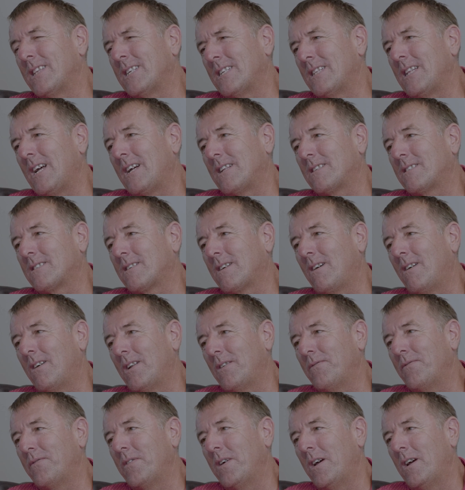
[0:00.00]
I think that's
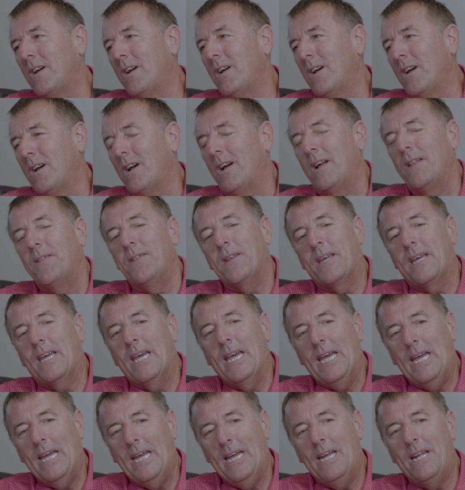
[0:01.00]
kind of
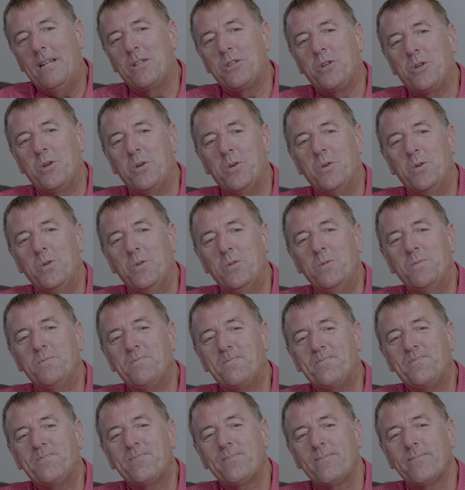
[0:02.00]
the key
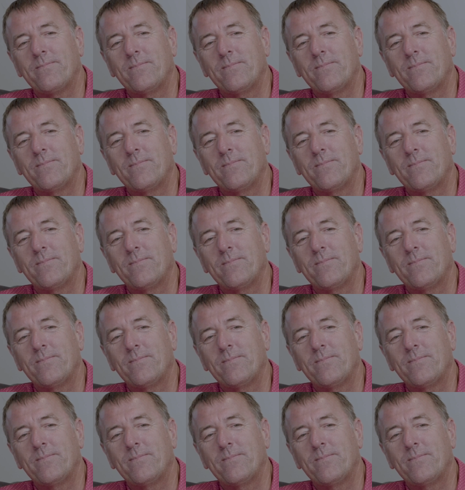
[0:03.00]
to